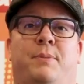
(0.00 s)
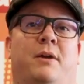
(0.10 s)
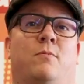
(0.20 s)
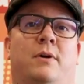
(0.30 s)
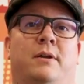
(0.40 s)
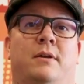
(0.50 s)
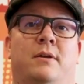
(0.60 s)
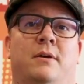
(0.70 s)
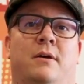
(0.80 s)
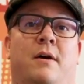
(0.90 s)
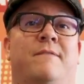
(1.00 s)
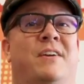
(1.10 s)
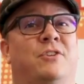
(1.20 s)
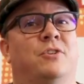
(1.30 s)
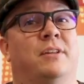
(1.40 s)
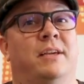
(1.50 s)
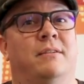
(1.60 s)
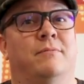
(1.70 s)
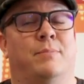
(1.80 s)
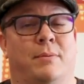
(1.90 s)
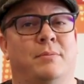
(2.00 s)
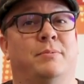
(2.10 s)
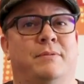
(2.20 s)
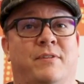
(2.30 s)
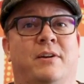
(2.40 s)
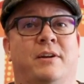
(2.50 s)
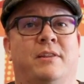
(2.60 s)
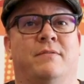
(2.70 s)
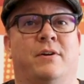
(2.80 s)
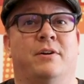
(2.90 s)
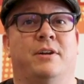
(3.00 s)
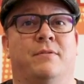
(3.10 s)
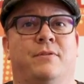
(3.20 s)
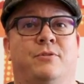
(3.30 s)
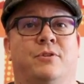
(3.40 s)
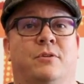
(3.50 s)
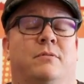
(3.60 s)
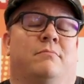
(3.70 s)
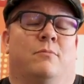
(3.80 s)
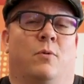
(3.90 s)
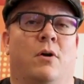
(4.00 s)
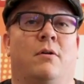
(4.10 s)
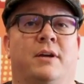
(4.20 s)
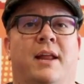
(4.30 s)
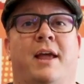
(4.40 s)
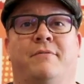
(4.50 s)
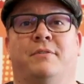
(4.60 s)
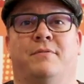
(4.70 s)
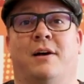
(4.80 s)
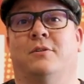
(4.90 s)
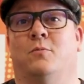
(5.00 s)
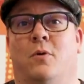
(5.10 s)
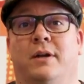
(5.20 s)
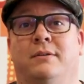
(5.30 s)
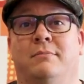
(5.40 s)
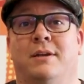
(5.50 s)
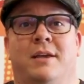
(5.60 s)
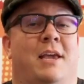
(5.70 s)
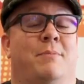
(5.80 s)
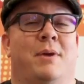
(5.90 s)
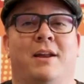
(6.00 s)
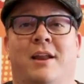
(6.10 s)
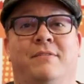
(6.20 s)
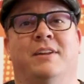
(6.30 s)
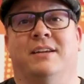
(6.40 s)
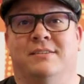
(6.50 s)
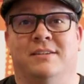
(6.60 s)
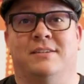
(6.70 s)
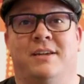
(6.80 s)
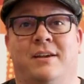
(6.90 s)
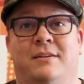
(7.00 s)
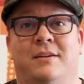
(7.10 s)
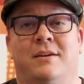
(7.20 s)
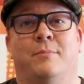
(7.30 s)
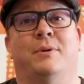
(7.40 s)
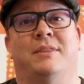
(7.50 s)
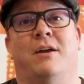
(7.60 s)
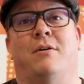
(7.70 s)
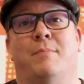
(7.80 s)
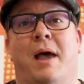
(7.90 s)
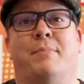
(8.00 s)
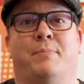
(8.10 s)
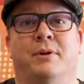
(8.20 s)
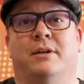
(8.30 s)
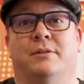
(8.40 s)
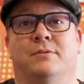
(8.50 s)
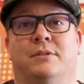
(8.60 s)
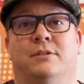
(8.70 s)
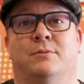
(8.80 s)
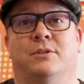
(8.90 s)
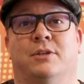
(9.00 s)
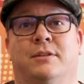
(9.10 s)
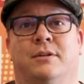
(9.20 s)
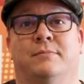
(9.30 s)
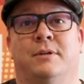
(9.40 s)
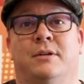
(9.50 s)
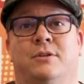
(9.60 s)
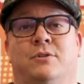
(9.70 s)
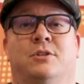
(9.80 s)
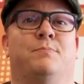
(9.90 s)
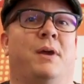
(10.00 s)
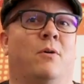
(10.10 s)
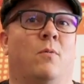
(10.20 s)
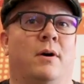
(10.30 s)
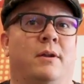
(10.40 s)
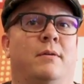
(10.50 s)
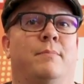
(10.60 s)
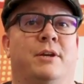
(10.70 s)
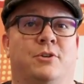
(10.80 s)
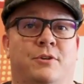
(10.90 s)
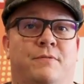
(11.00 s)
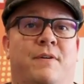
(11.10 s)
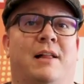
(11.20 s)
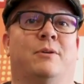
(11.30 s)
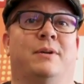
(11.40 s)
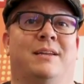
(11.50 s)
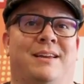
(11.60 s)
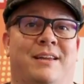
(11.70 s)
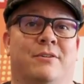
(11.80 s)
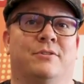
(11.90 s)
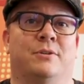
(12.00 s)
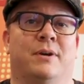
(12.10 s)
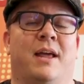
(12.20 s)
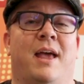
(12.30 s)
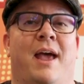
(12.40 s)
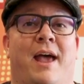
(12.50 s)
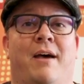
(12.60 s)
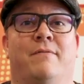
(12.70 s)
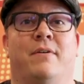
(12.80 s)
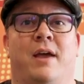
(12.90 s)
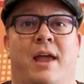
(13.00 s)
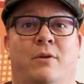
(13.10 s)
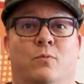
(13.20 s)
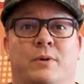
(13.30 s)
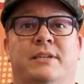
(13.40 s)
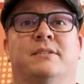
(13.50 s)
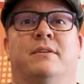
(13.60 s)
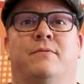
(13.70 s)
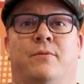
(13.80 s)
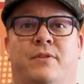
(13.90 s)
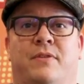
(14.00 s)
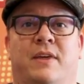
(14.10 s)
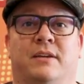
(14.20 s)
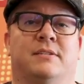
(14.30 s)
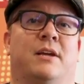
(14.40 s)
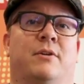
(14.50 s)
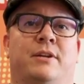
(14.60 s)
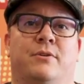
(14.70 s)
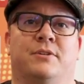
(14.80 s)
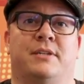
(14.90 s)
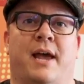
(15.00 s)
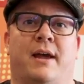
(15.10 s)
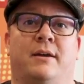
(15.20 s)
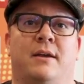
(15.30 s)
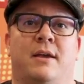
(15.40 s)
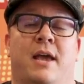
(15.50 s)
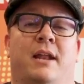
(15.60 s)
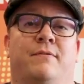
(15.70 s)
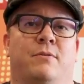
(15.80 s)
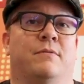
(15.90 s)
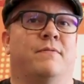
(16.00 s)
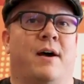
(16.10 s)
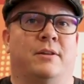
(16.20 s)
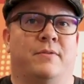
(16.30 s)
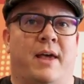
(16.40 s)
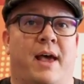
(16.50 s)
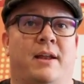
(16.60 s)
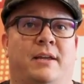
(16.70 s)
pick one. Eventually, probably in the very near future, we're all going to have to follow one. It may not even exist yet, but they all map pretty closely to each other. So just pick one, make sure you follow it, adhere to it, have a reason for the things that are in your stack. And if you can follow that